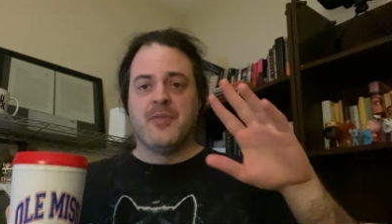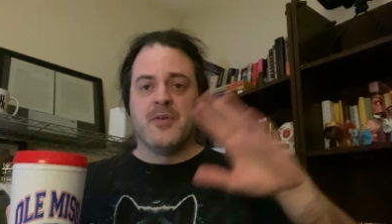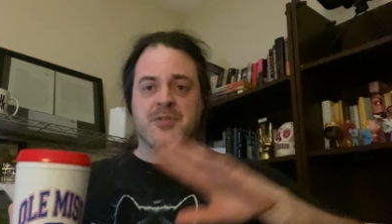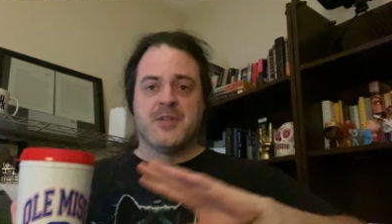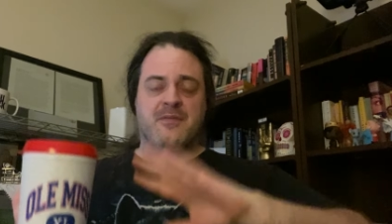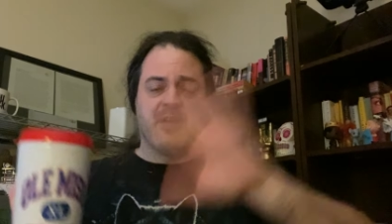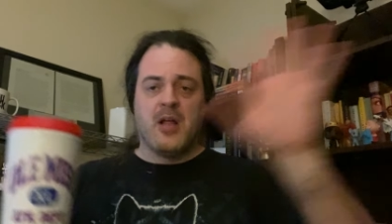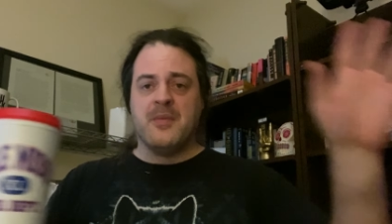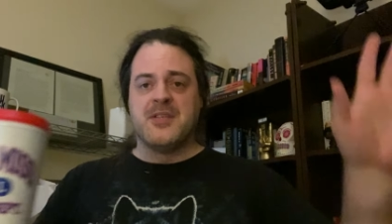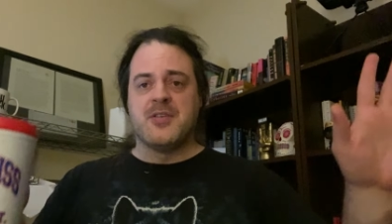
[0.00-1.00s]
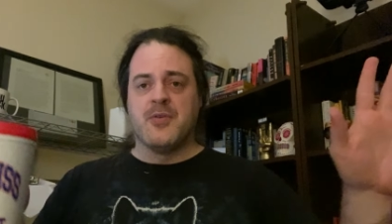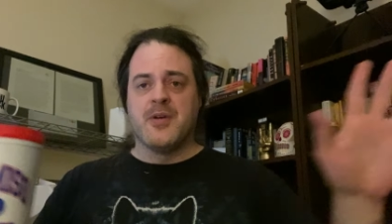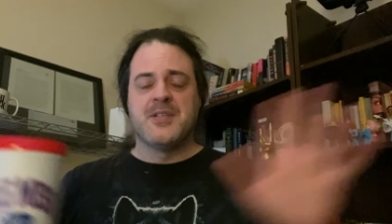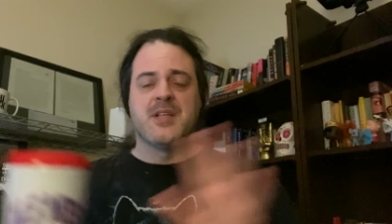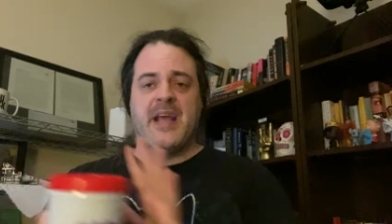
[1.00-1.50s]
There's the Velma
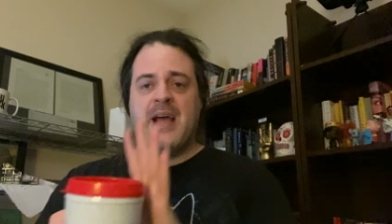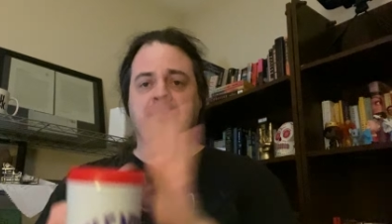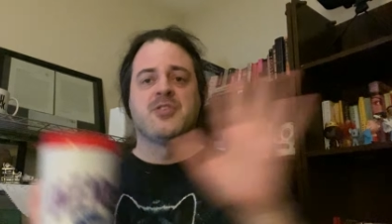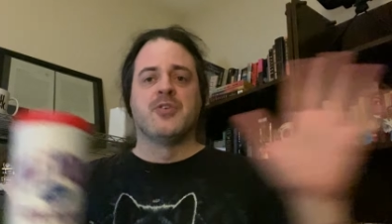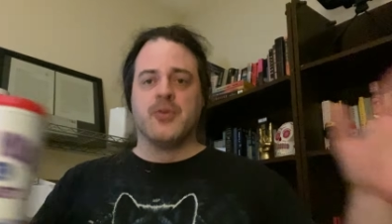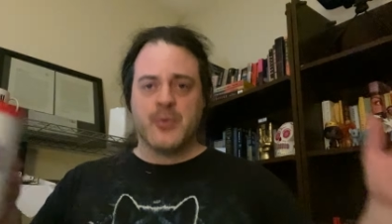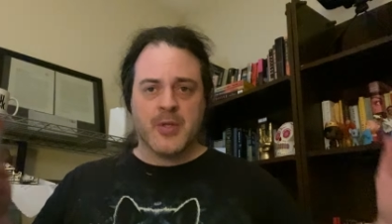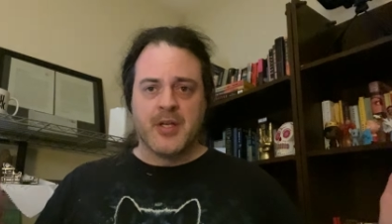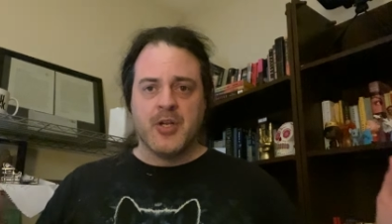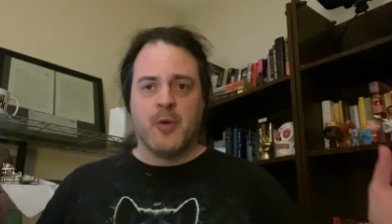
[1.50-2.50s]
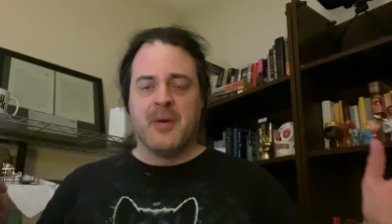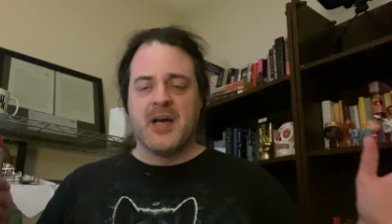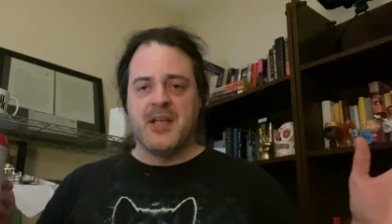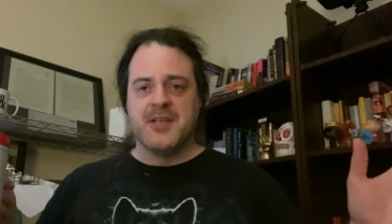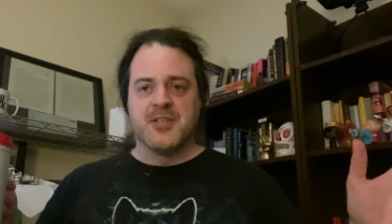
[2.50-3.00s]
series that absolutely
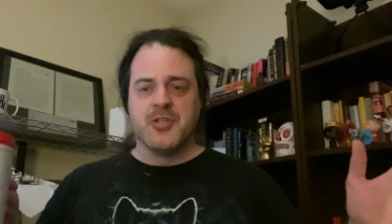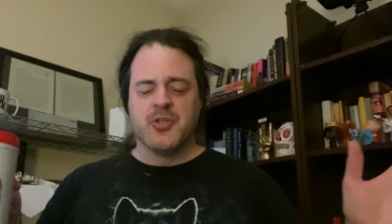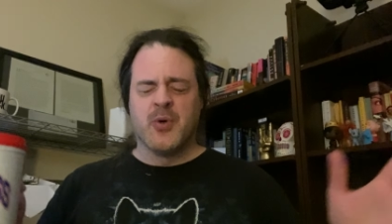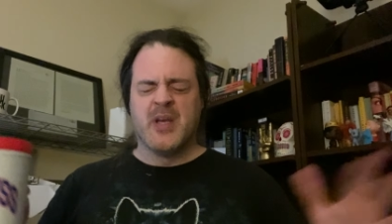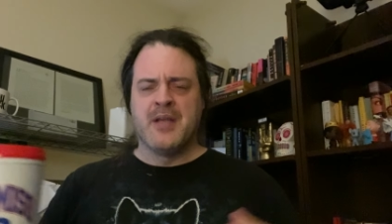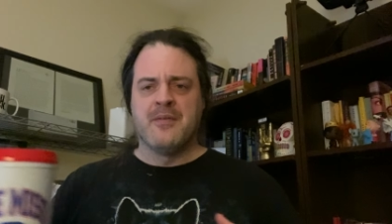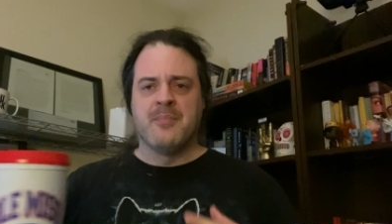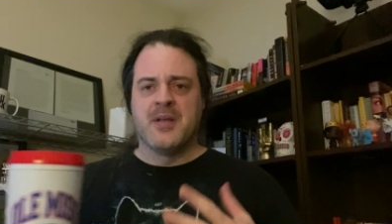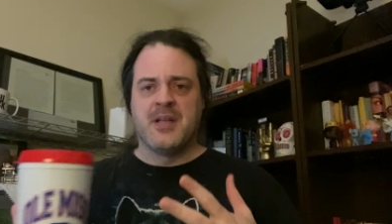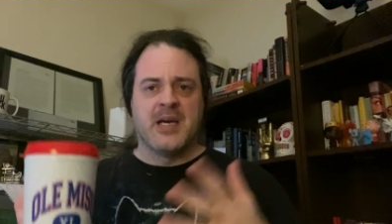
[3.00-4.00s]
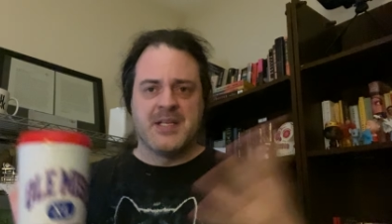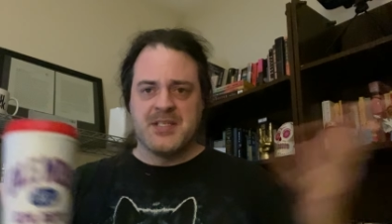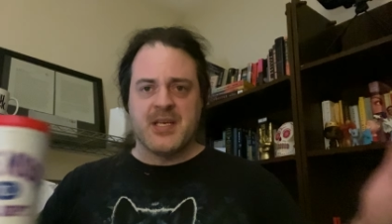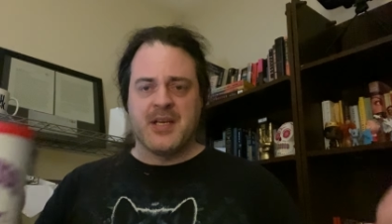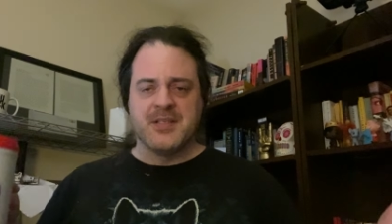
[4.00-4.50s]
nobody is enjoying, but got a
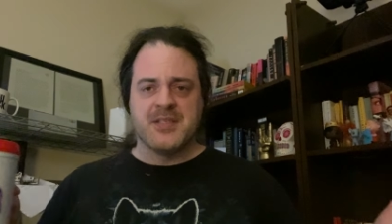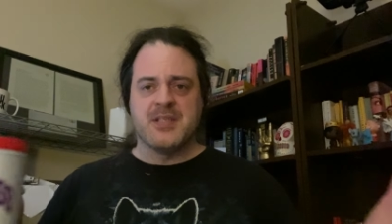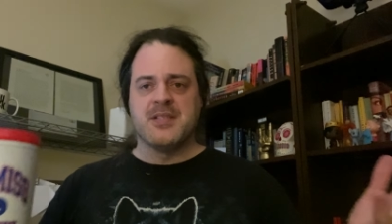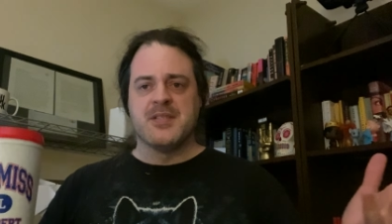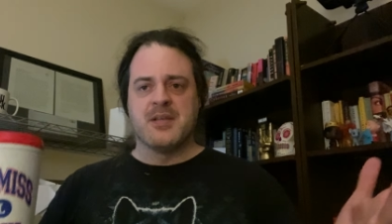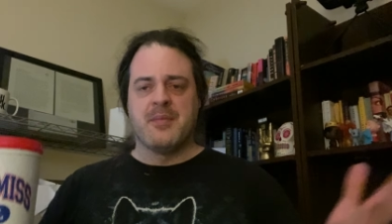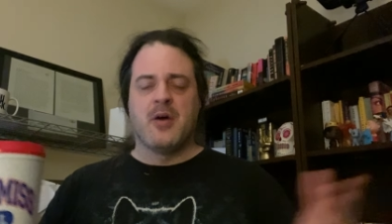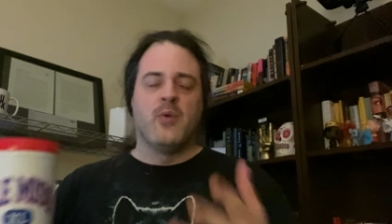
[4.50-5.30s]
second season somehow.